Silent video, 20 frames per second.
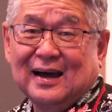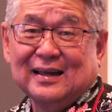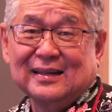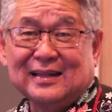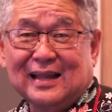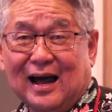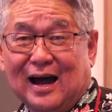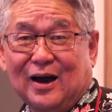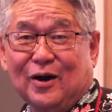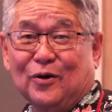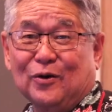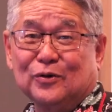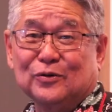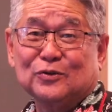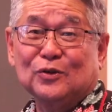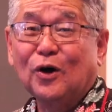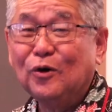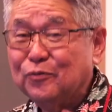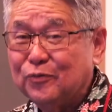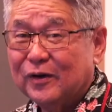Now,
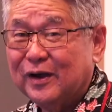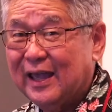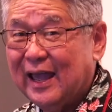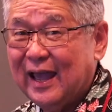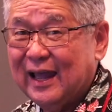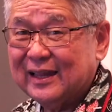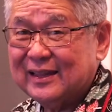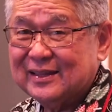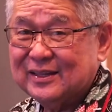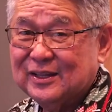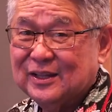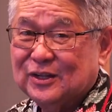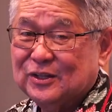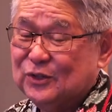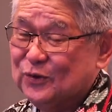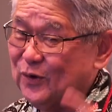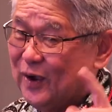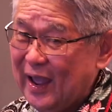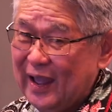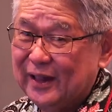don't forget
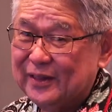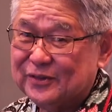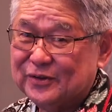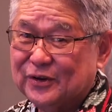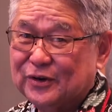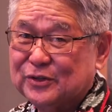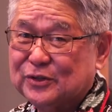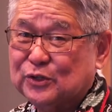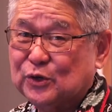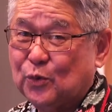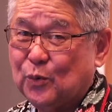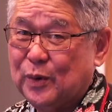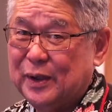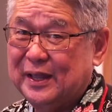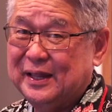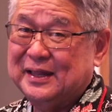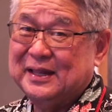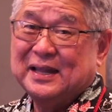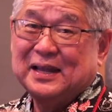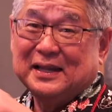to enter to
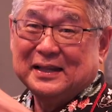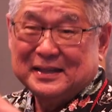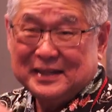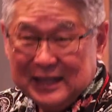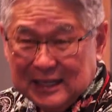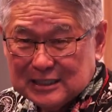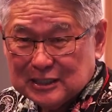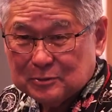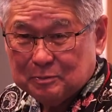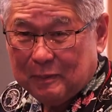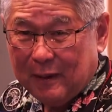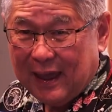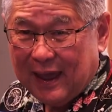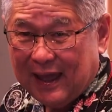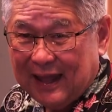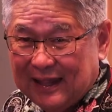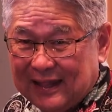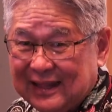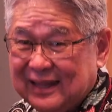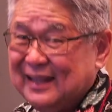win this
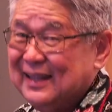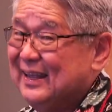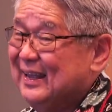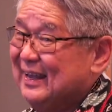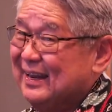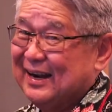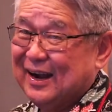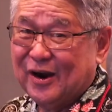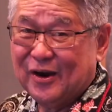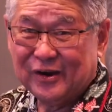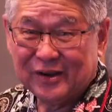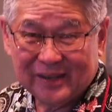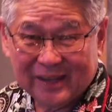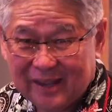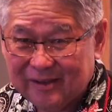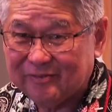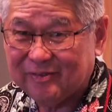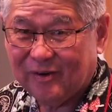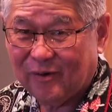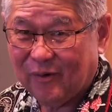pan in our
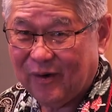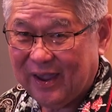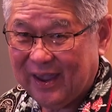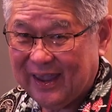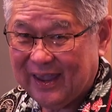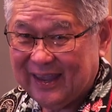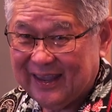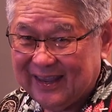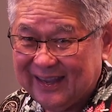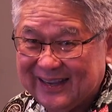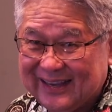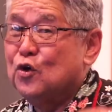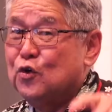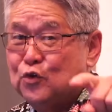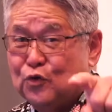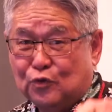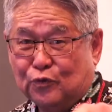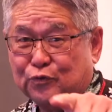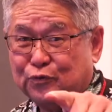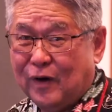giveaway.
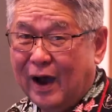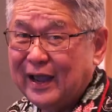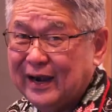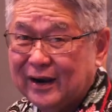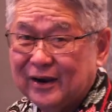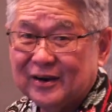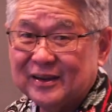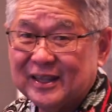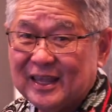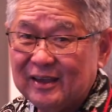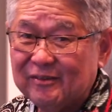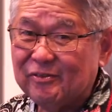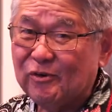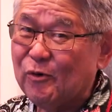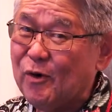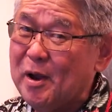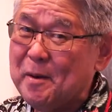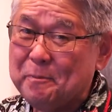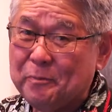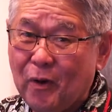You find our
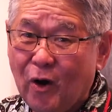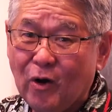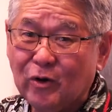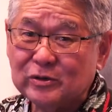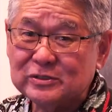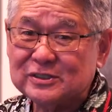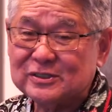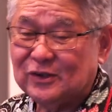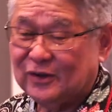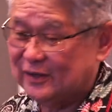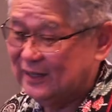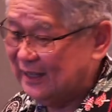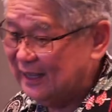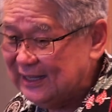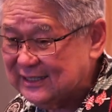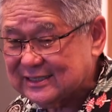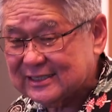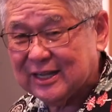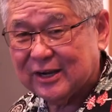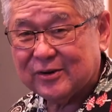giveaway posts on
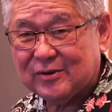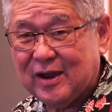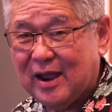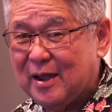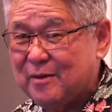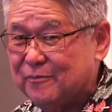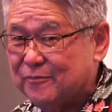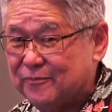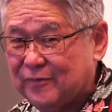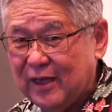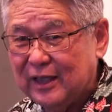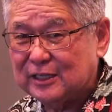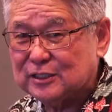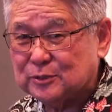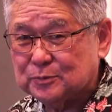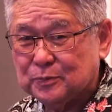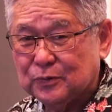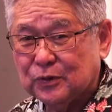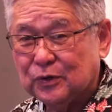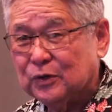Instagram,
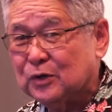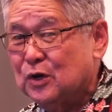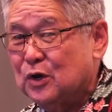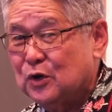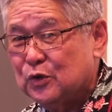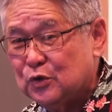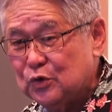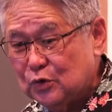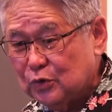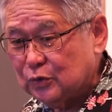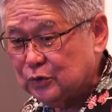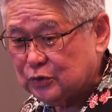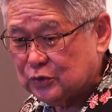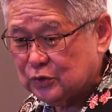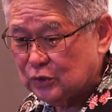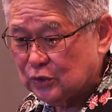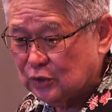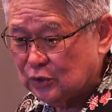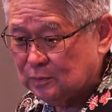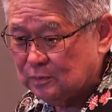Facebook,
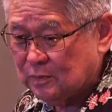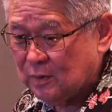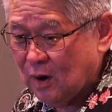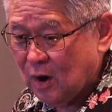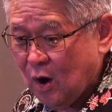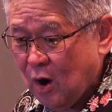YouTube,